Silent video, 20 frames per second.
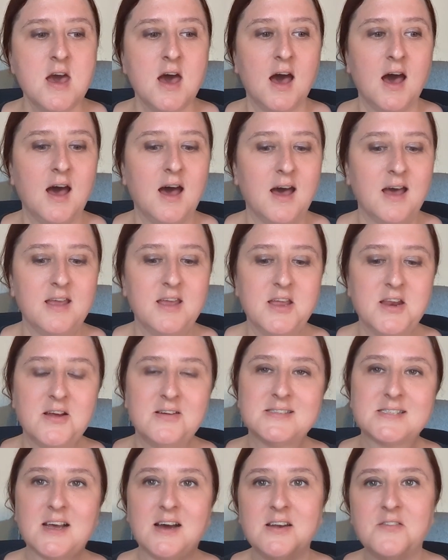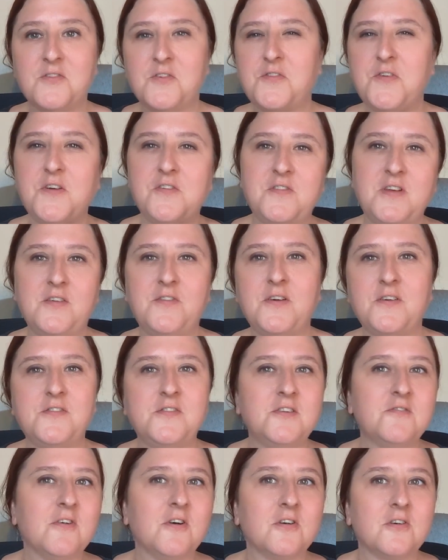It's kind of a
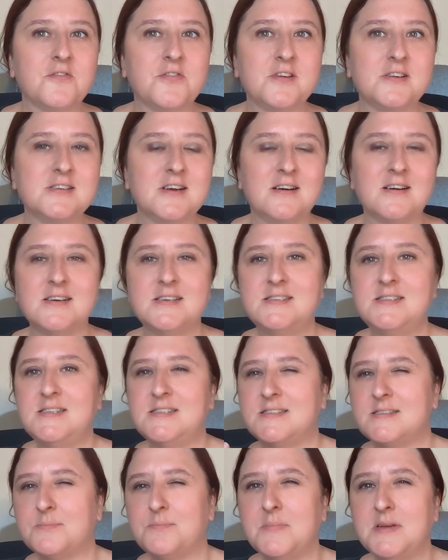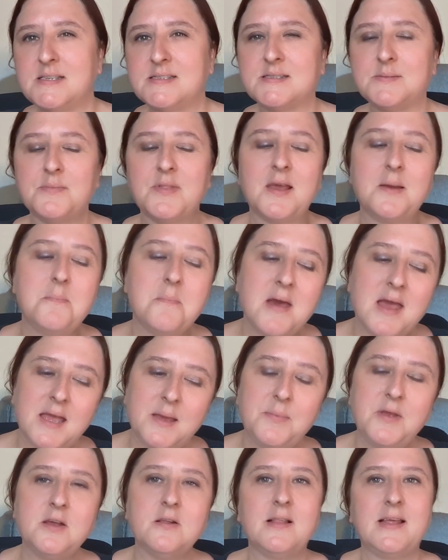50-50 roll of the dice. You submit something,
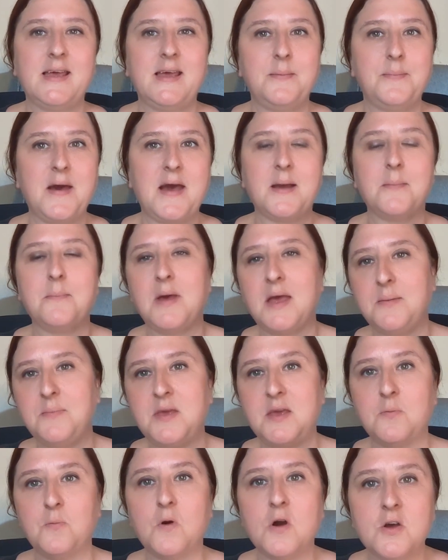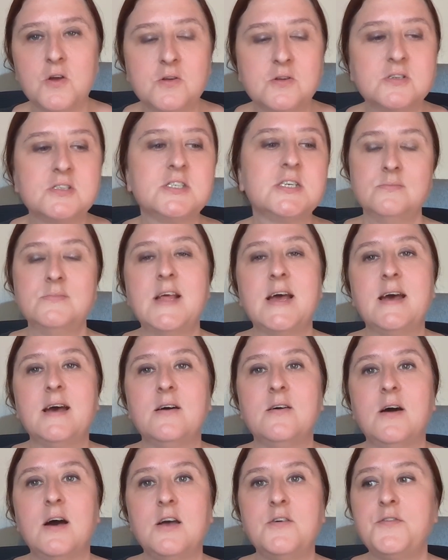maybe you'll hear back, maybe you won't.
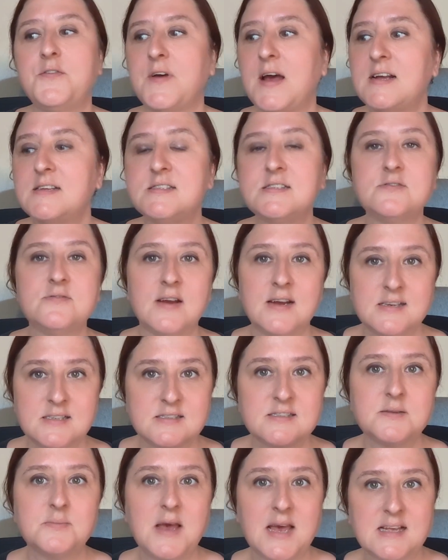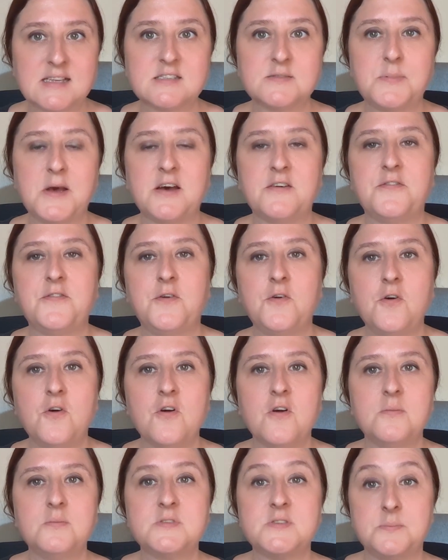Now, I've asked around in some expat
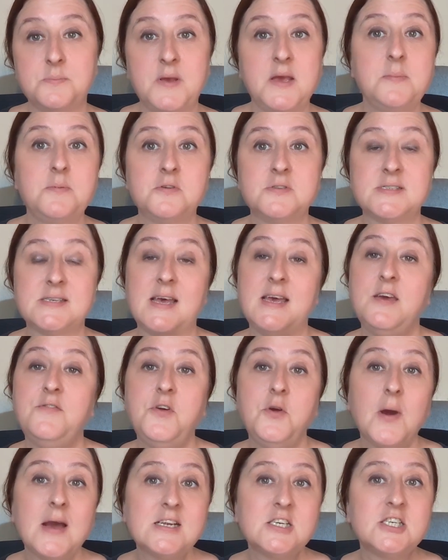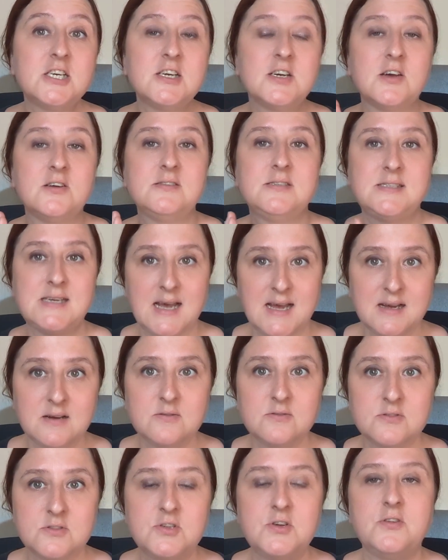forums and people say if you actually go
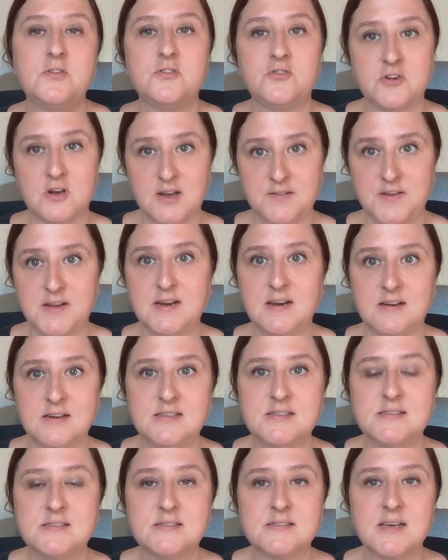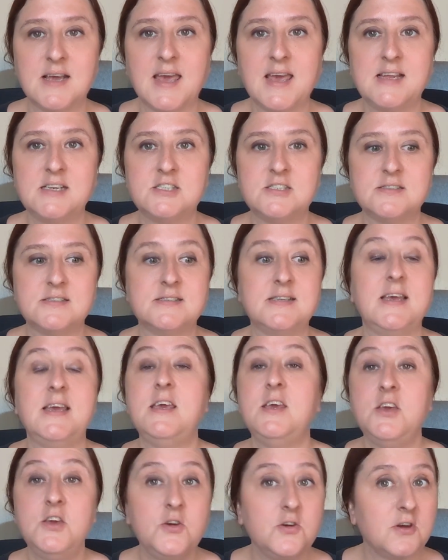down to the driving licensing
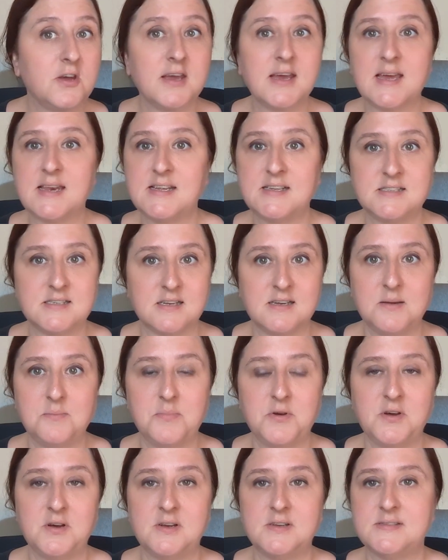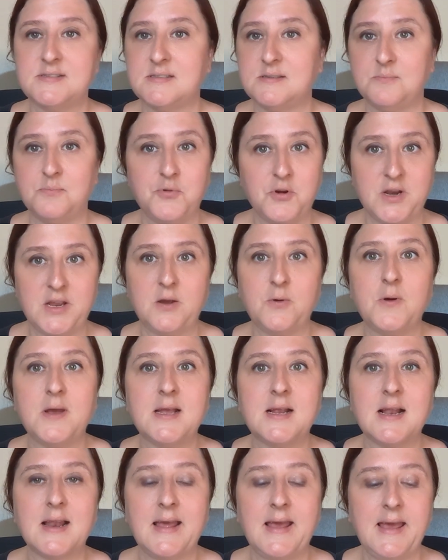agency, you can get it done in person pretty
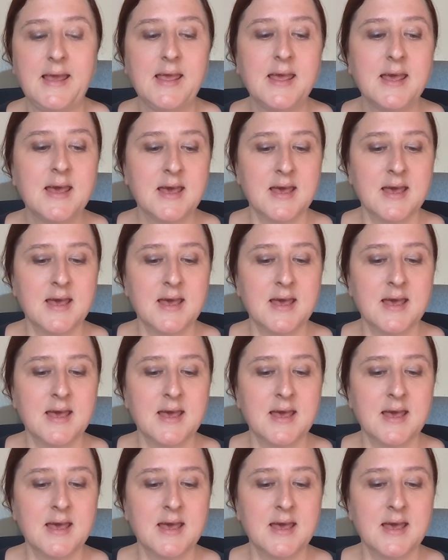quickly.